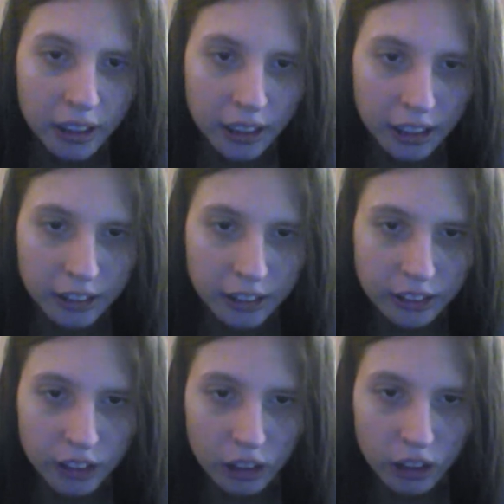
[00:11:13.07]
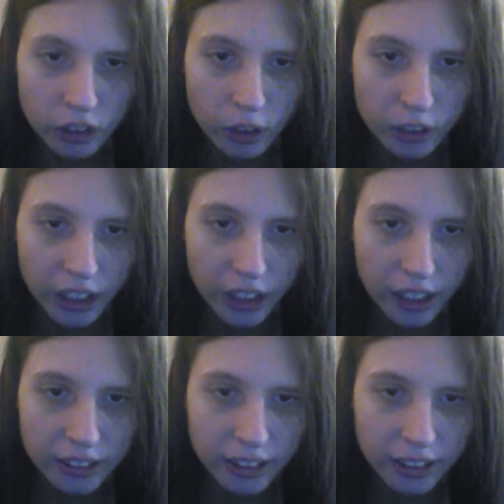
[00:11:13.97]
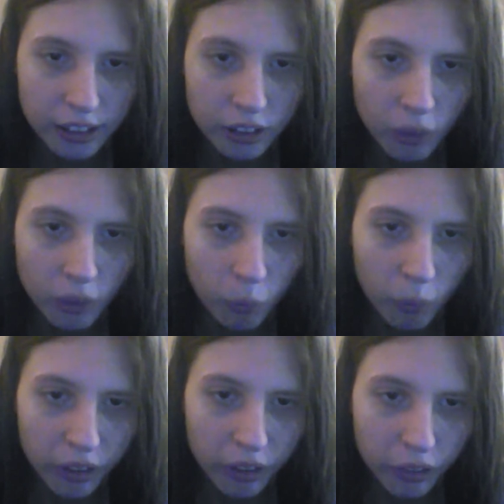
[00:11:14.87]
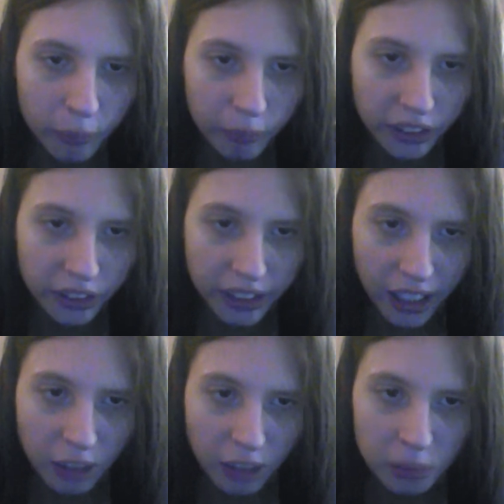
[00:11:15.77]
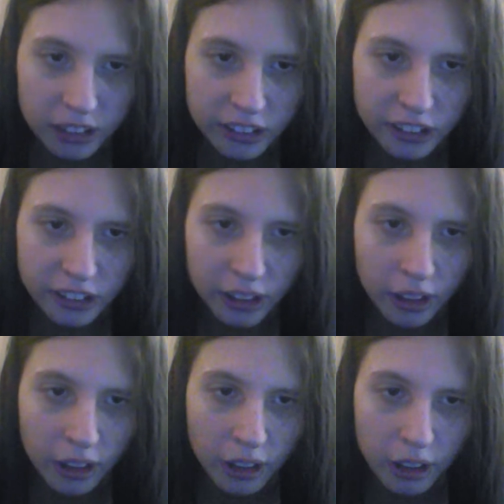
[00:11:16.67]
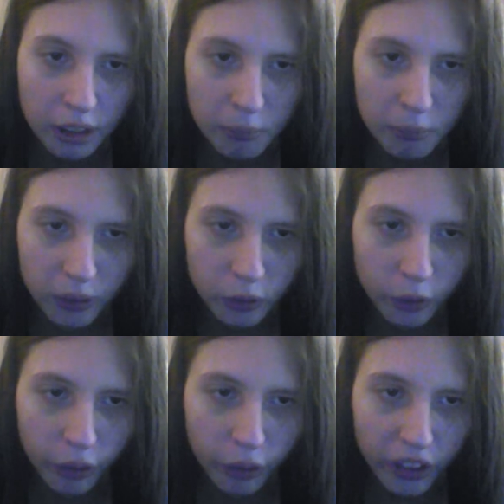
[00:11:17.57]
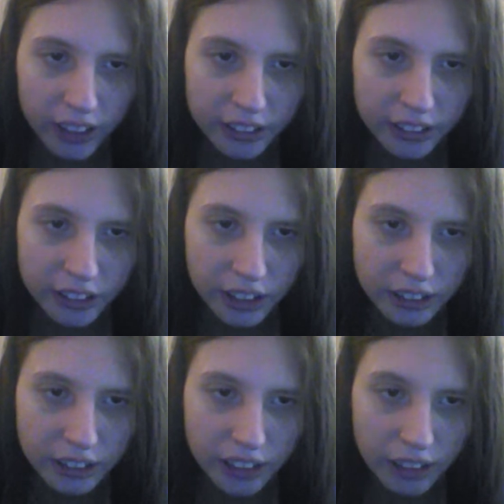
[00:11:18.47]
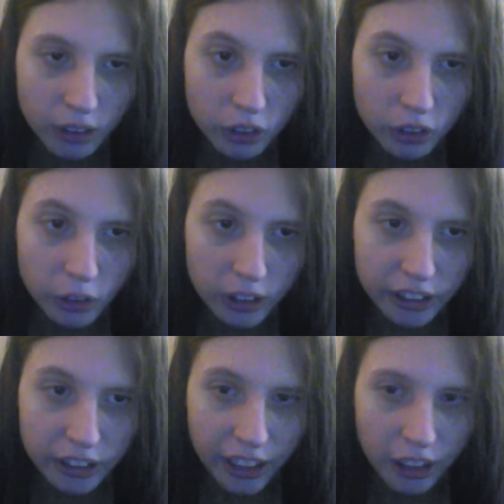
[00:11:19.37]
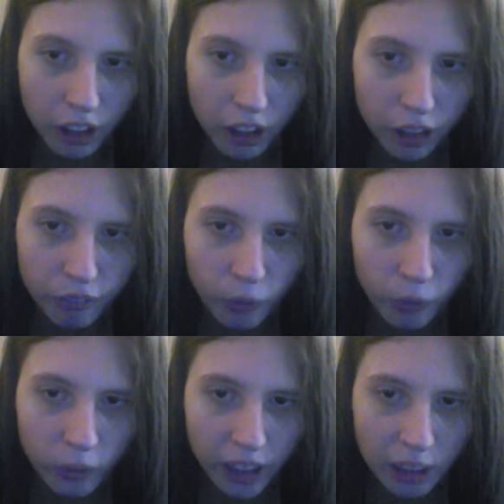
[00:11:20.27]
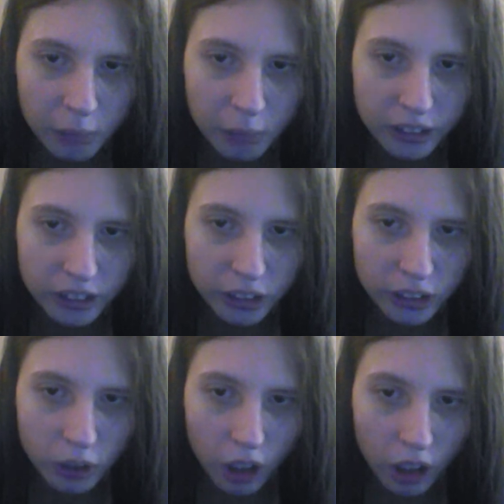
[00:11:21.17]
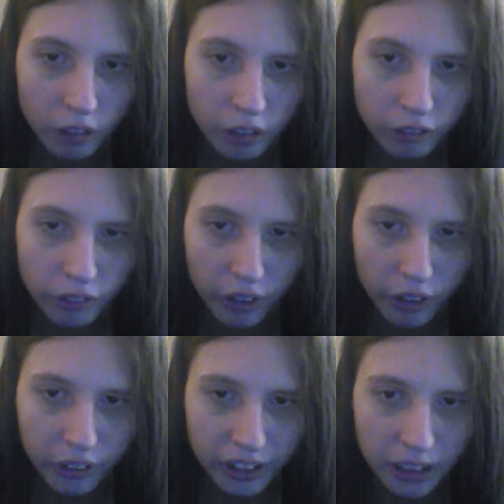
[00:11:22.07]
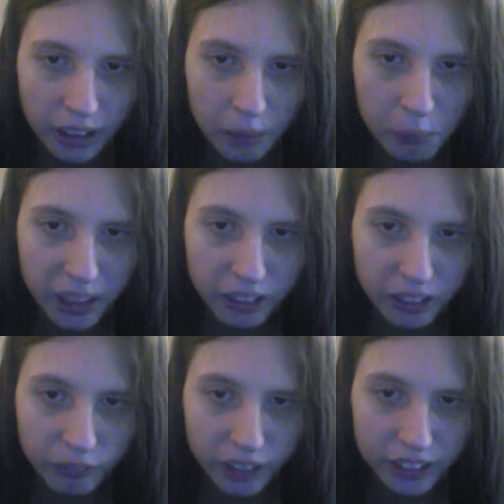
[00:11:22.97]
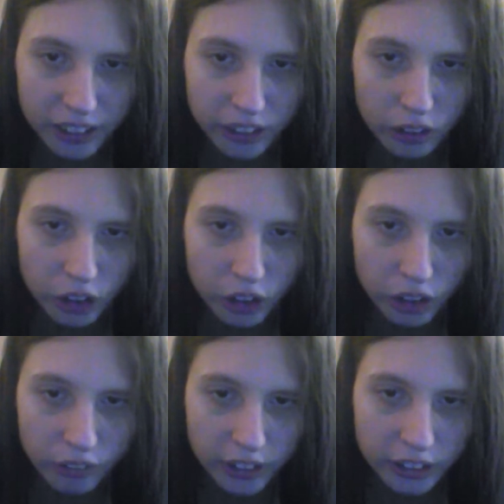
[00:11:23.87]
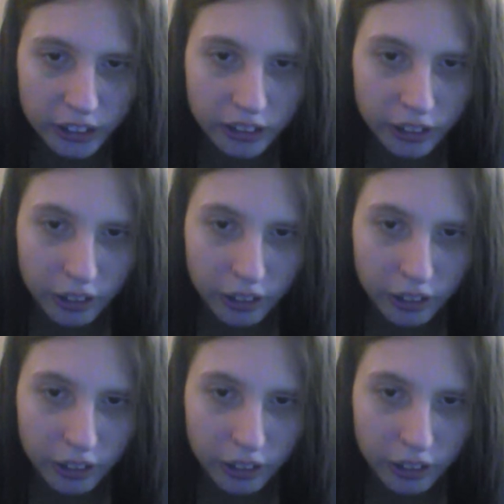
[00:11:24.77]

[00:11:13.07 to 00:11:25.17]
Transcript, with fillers: is associated with the elements. Malkuth is said to contain the four elements of the manifest universe.